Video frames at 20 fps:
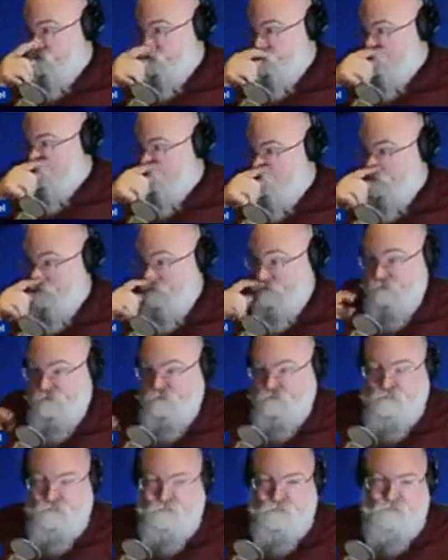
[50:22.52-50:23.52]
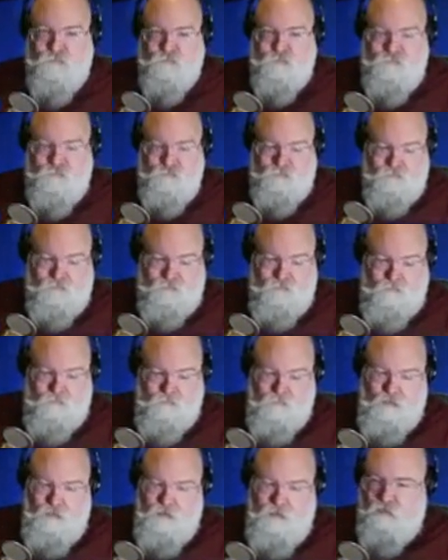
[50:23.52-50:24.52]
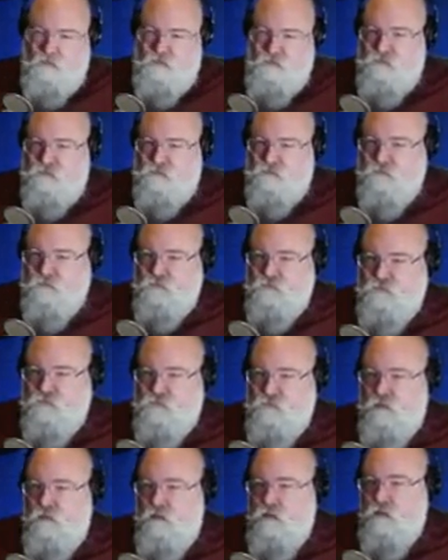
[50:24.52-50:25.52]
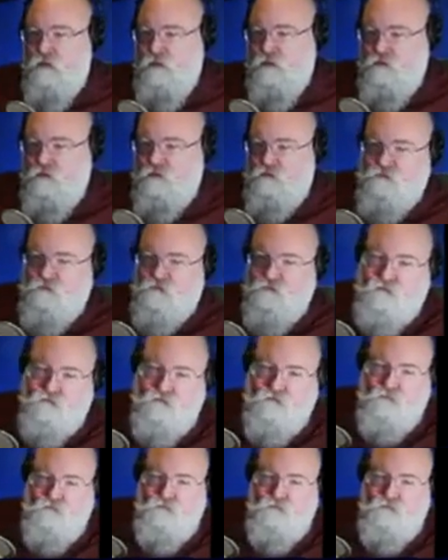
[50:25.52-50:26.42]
This person isn't speaking.